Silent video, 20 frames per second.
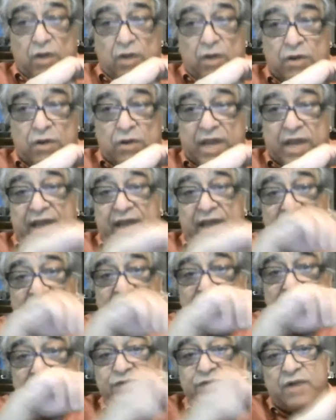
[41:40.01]
Okay,
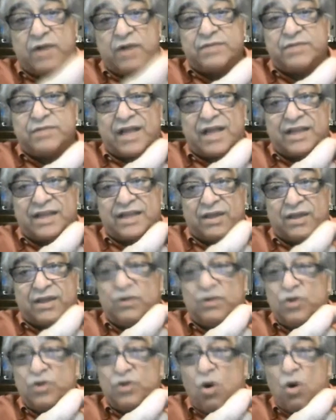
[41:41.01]
here's what I'm telling
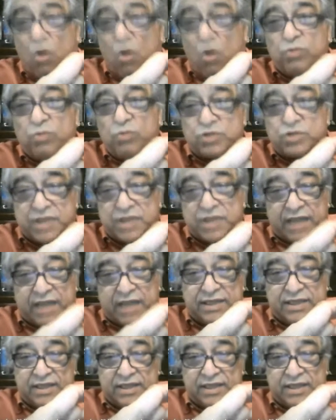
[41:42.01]
you you're almost dead.